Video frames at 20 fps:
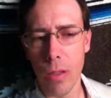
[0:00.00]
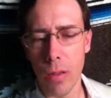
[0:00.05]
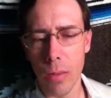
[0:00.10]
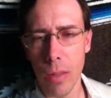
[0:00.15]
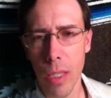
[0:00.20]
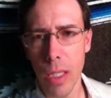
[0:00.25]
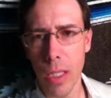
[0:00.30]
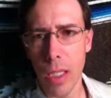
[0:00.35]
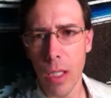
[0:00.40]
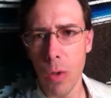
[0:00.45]
So I'm
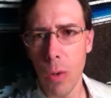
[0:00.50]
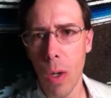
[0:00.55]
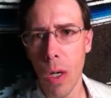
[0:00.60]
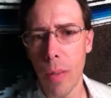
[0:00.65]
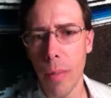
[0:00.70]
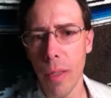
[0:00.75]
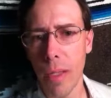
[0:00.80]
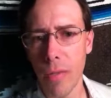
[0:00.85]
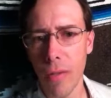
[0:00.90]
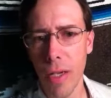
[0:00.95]
taking quite
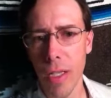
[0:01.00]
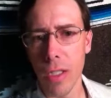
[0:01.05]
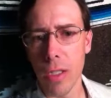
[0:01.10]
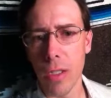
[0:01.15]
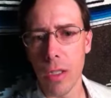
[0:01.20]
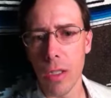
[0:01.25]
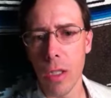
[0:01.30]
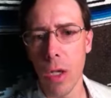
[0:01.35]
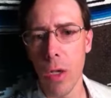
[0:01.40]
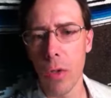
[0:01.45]
a bit of
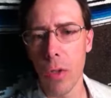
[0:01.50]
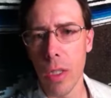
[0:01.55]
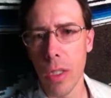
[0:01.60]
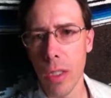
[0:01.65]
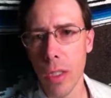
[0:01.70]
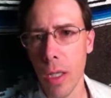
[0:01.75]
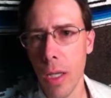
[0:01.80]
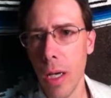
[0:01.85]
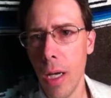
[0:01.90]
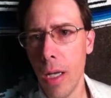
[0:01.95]
extra
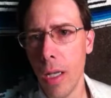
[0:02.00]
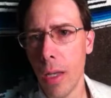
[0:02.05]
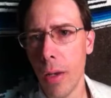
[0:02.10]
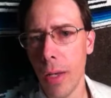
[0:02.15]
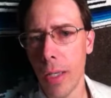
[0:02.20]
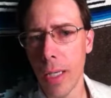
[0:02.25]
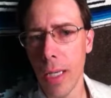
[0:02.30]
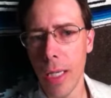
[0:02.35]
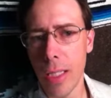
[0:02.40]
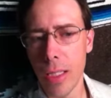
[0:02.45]
clothing uh,
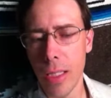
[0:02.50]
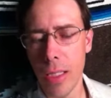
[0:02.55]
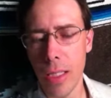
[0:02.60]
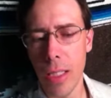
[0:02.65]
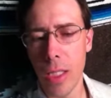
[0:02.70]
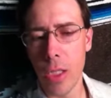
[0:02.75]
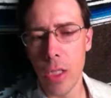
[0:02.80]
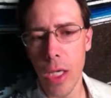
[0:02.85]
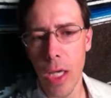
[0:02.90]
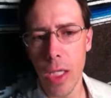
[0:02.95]
in case I
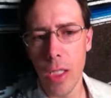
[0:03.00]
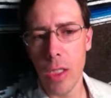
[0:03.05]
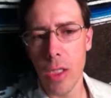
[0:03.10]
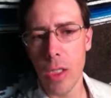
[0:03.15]
need to change